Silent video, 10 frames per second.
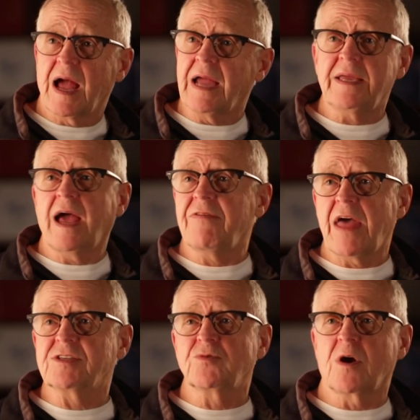I, uh,
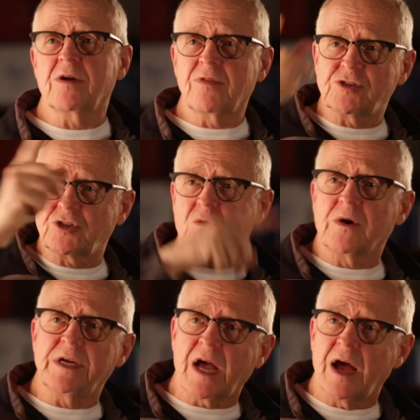that's where the
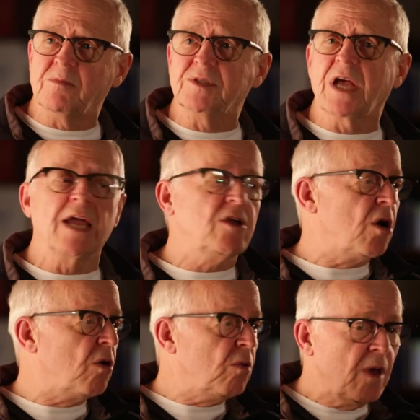story comes. I
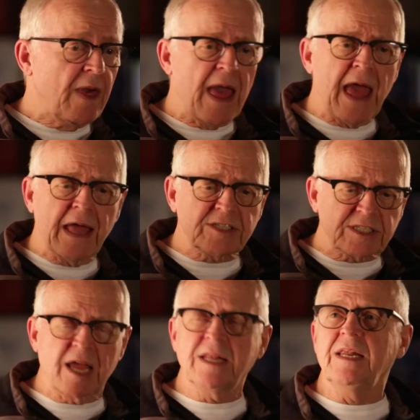go, and
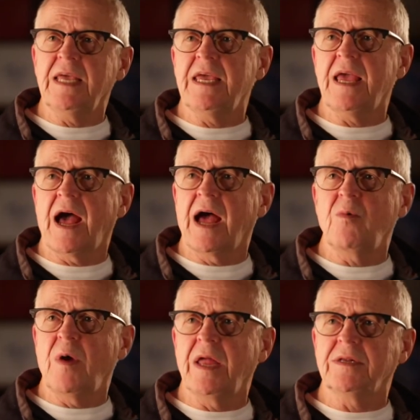suddenly
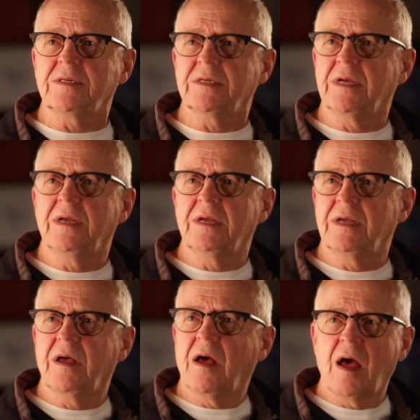I went,
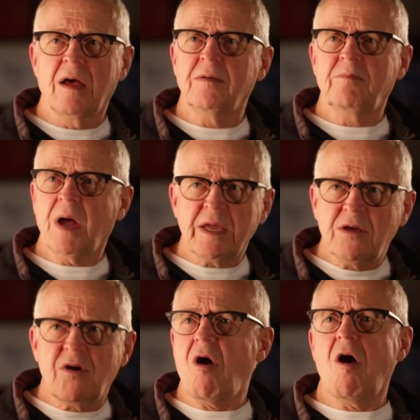my
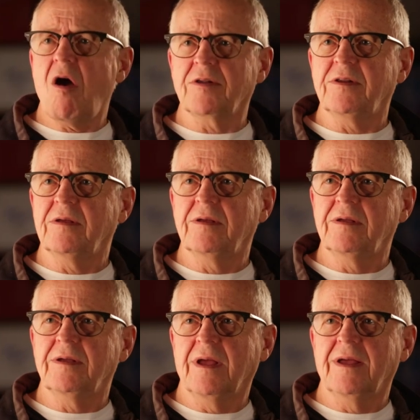God.
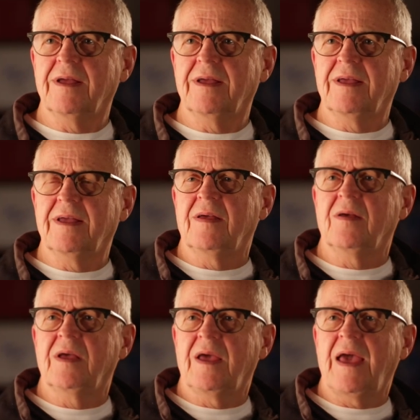Mm-hmm.
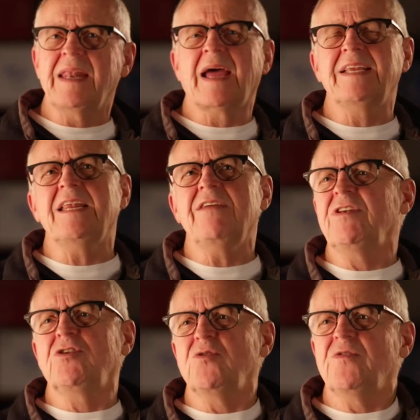And I didn't
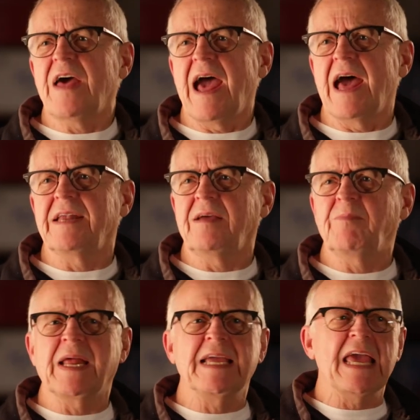even do that.
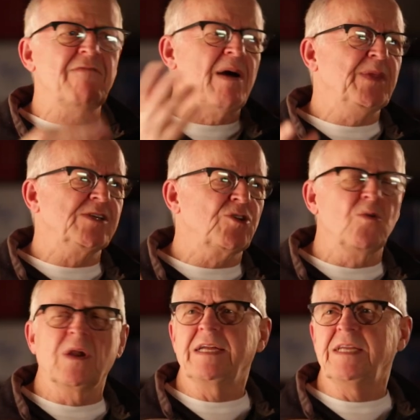But I gave up this
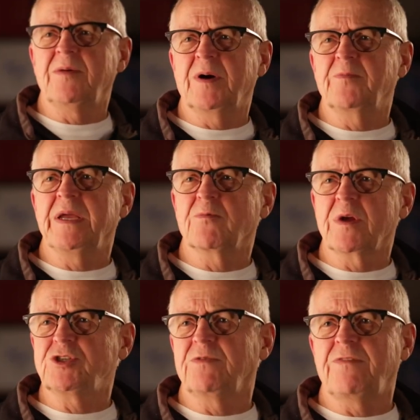whole idea about being
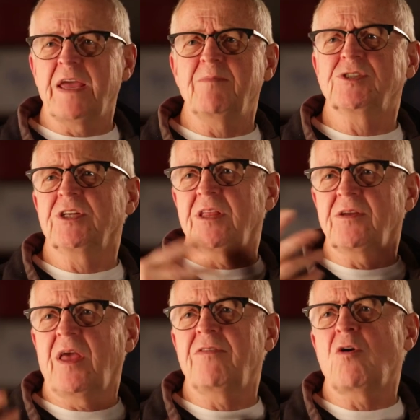rich and famous and
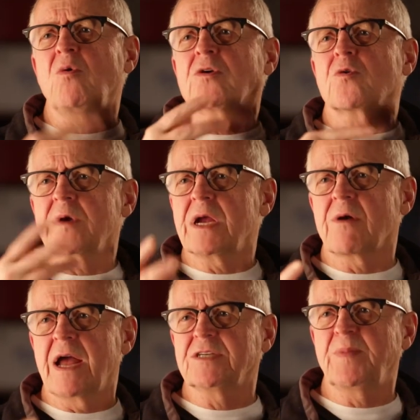the, and the whole
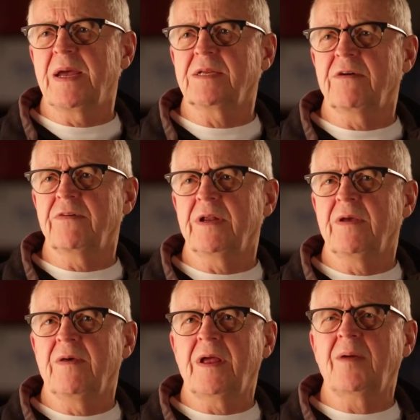career aspect of it.
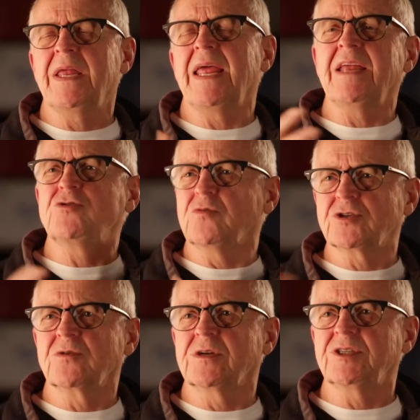I mean, it, to a
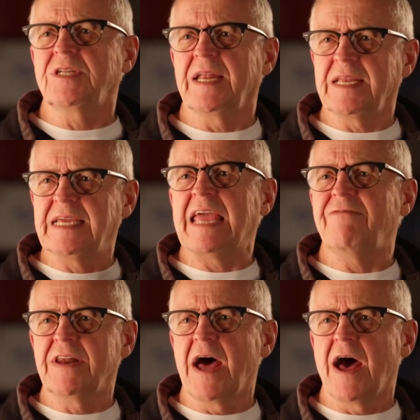certain extent,
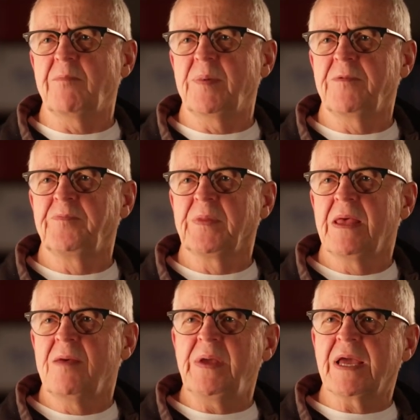gave it up.
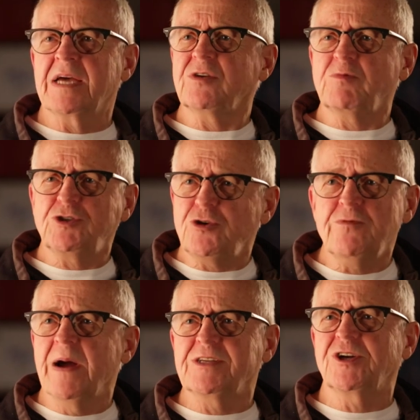Because it was
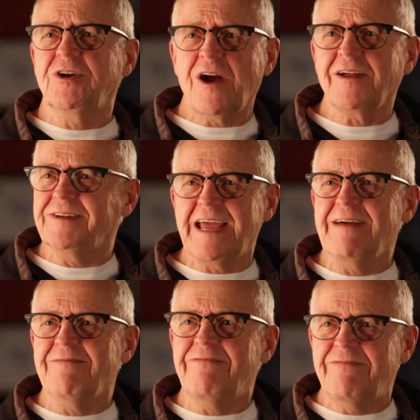too much
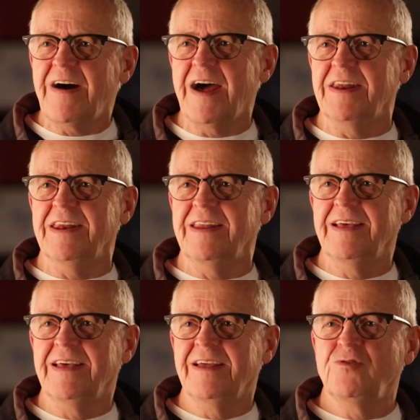goddamn fun
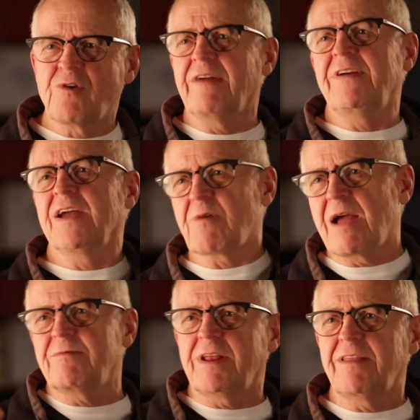driving
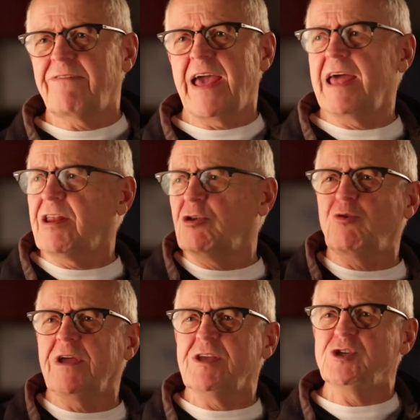around in the van and
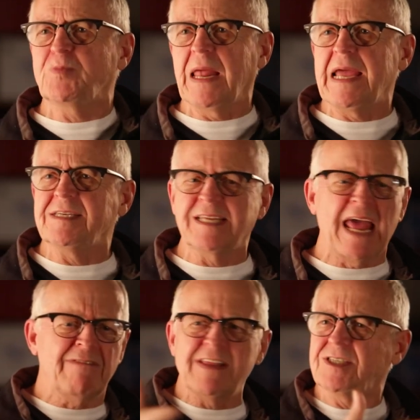doing these plays and
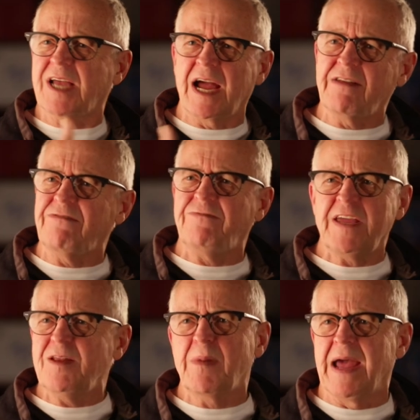having this kind of
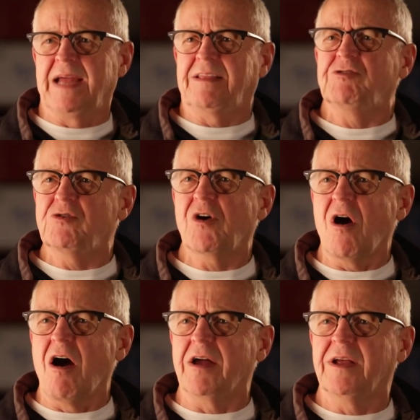feedback that you
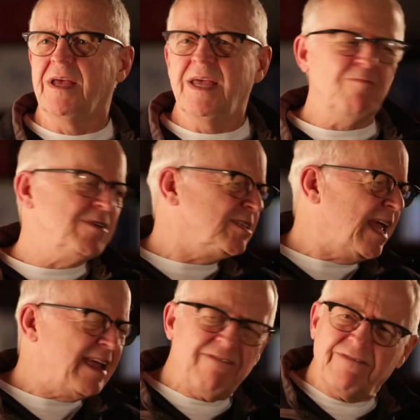got. It was
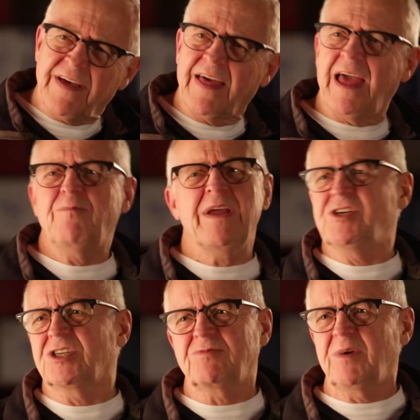like and we
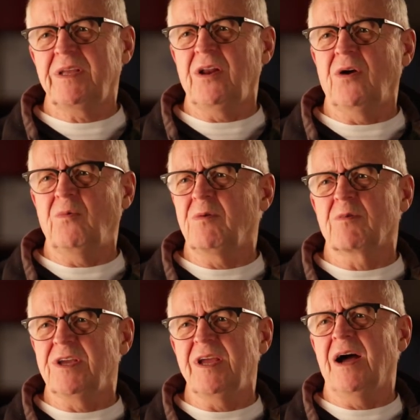just, you know, we
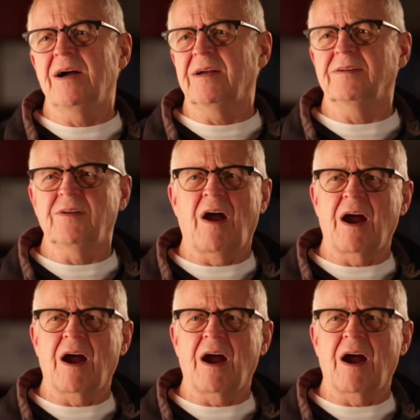were young,